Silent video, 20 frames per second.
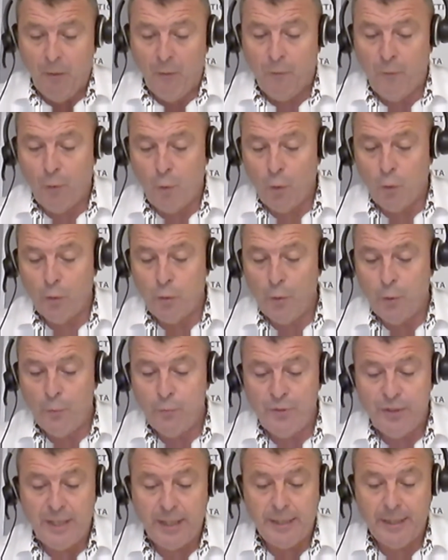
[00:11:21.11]
4
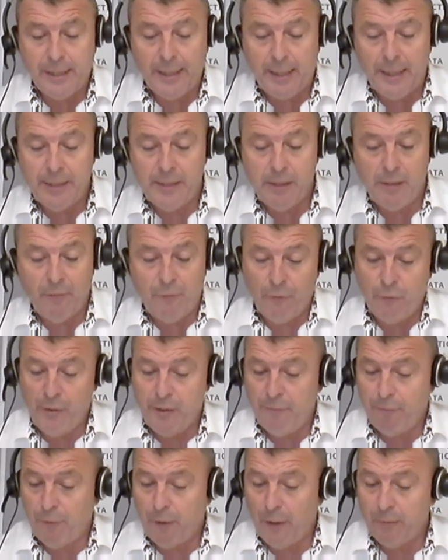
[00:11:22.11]
new dedicated
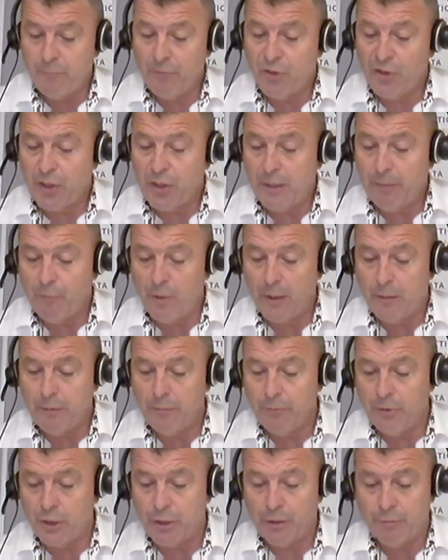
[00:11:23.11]
free-flown slip
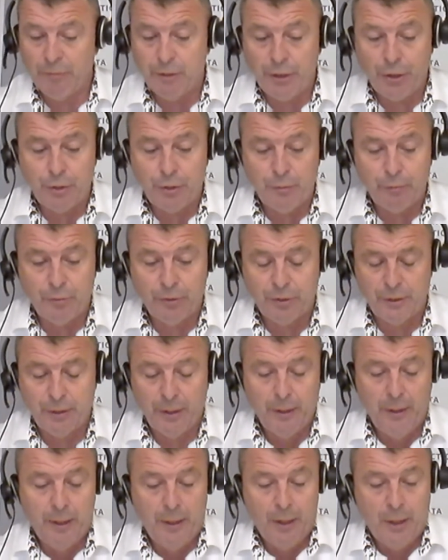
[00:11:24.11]
roads to reduce
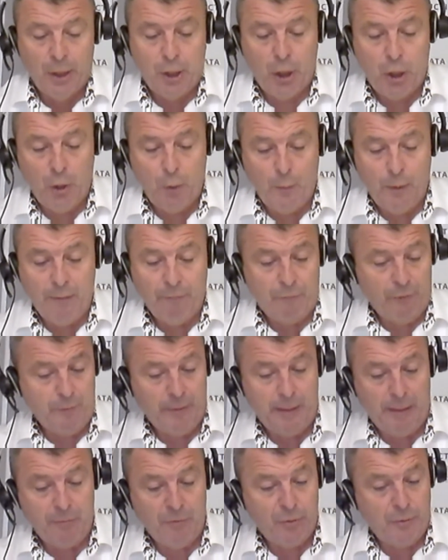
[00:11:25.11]
queuing from
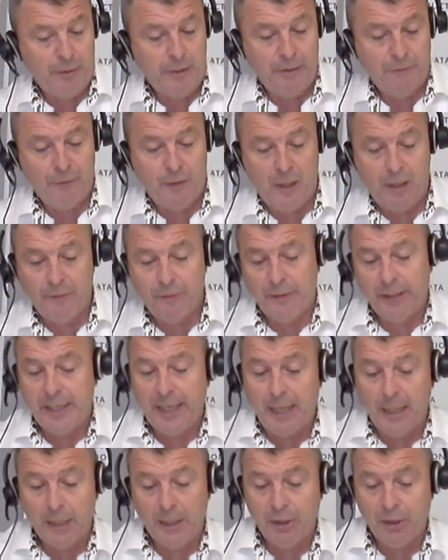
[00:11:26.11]
the M25 and
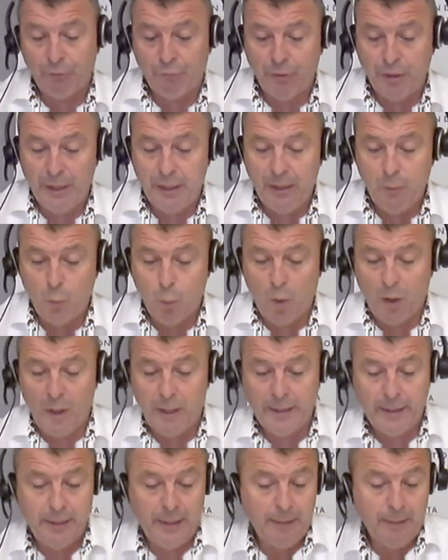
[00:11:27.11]
the A3
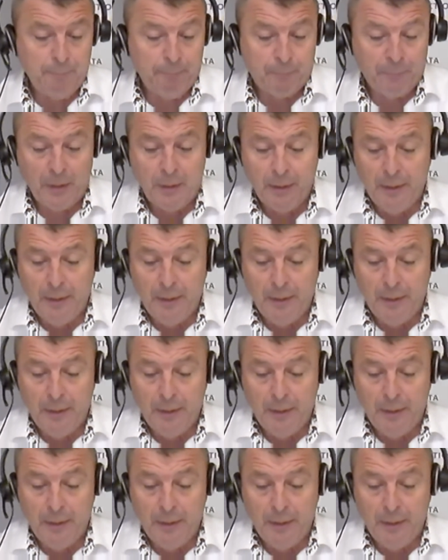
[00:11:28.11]
widening,